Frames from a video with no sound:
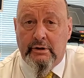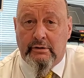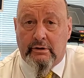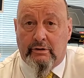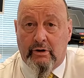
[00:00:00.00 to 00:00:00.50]

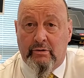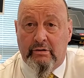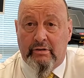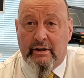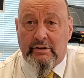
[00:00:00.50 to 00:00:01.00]
The
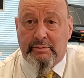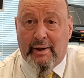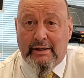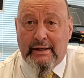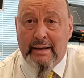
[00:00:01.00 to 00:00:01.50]
coronavirus
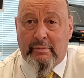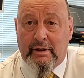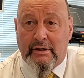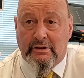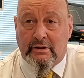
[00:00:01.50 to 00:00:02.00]

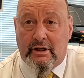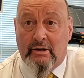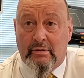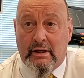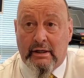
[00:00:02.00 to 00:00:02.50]
pandemic has
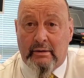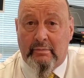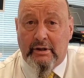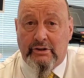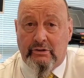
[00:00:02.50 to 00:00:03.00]
undoubtedly had a
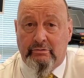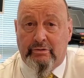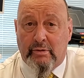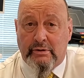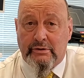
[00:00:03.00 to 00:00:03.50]
major
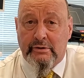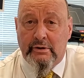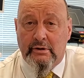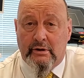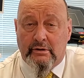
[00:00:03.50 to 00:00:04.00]
influence
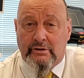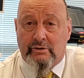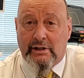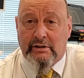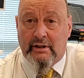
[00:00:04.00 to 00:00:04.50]
on the
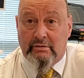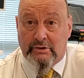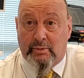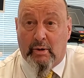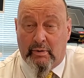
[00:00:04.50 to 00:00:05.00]
stress levels
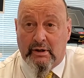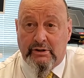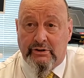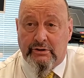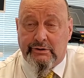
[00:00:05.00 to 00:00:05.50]
of
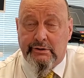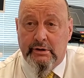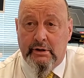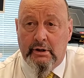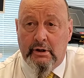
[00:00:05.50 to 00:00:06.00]
populations.
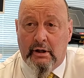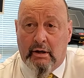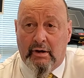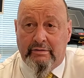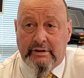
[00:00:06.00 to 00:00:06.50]

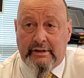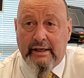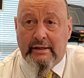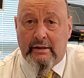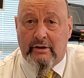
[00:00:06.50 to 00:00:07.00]
However,
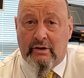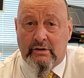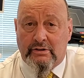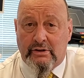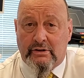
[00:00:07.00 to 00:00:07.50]
data are
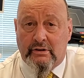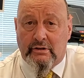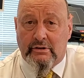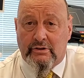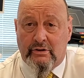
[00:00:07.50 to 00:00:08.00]
non-existent
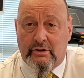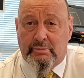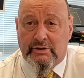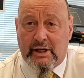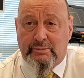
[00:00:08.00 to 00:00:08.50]
concerning the
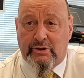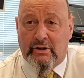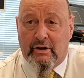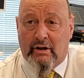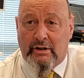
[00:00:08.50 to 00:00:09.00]

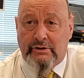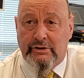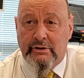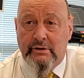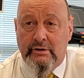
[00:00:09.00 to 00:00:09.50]
perception
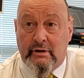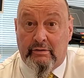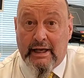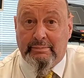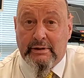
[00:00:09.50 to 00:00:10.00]
knowledge of
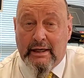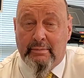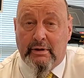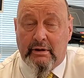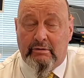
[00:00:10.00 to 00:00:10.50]
the
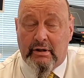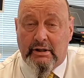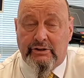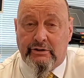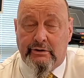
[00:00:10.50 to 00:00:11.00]
epidemic in
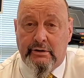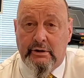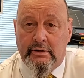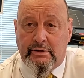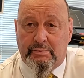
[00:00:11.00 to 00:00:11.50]
relation
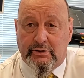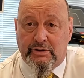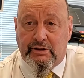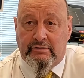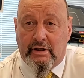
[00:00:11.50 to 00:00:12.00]
to
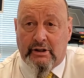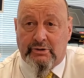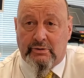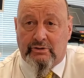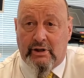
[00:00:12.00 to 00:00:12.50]
perceived and
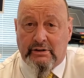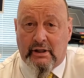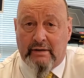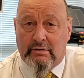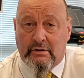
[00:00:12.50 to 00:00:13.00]
actual stress
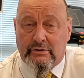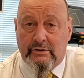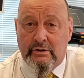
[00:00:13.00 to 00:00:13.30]
levels.